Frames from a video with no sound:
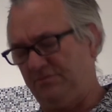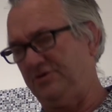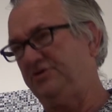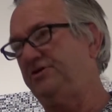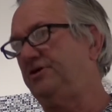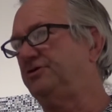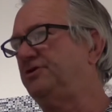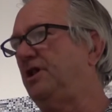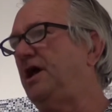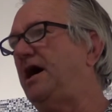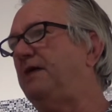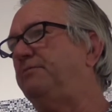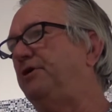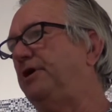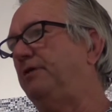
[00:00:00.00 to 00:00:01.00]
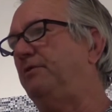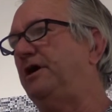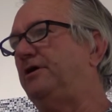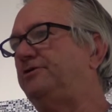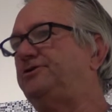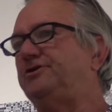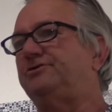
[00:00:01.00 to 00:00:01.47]
"This here's a library. Why
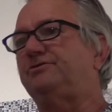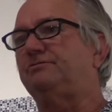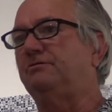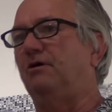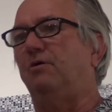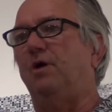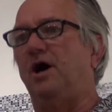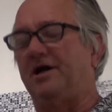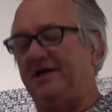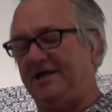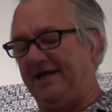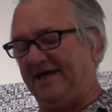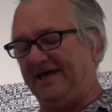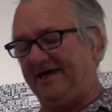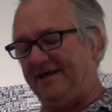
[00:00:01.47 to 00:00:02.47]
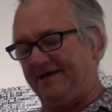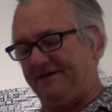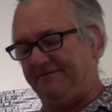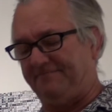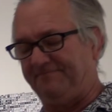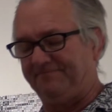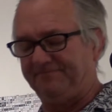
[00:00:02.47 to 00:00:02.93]
don't you just go on in and get
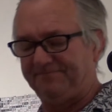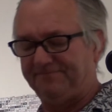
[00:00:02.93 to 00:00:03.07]
it?"